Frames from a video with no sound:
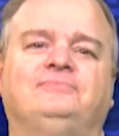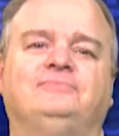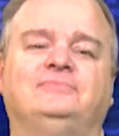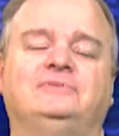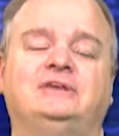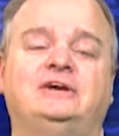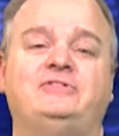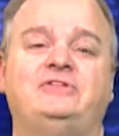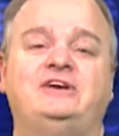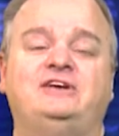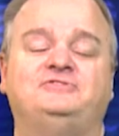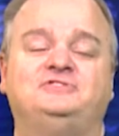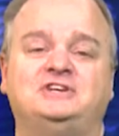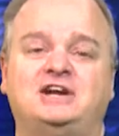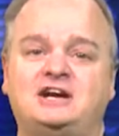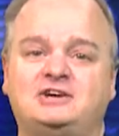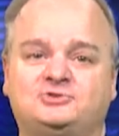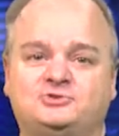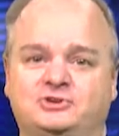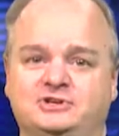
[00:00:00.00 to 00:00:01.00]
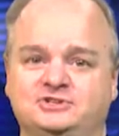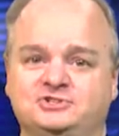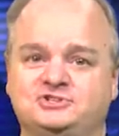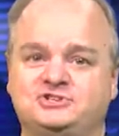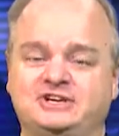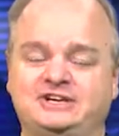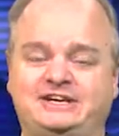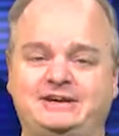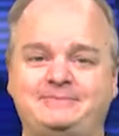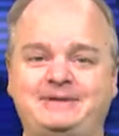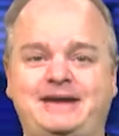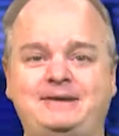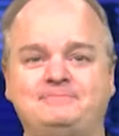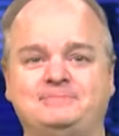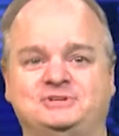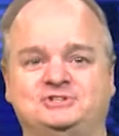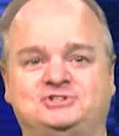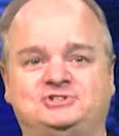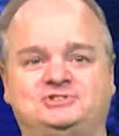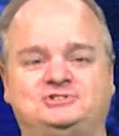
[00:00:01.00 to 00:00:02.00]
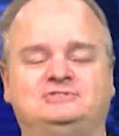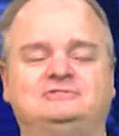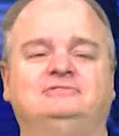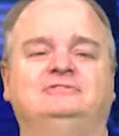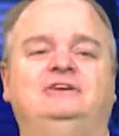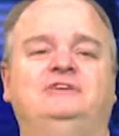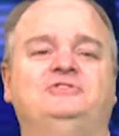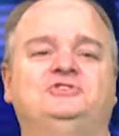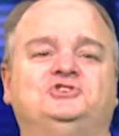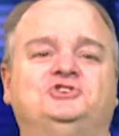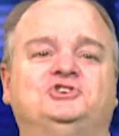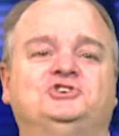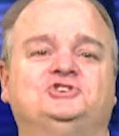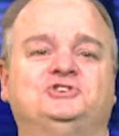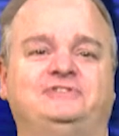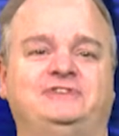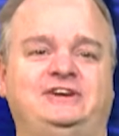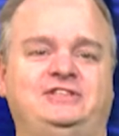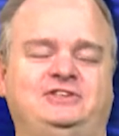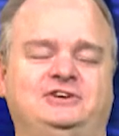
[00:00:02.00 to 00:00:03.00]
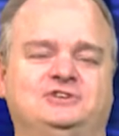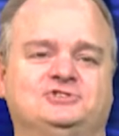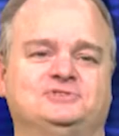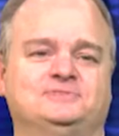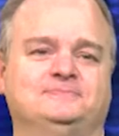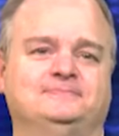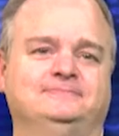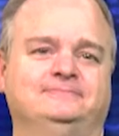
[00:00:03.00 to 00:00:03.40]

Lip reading: Now they have doctrines and commandments in the Church of Atheism.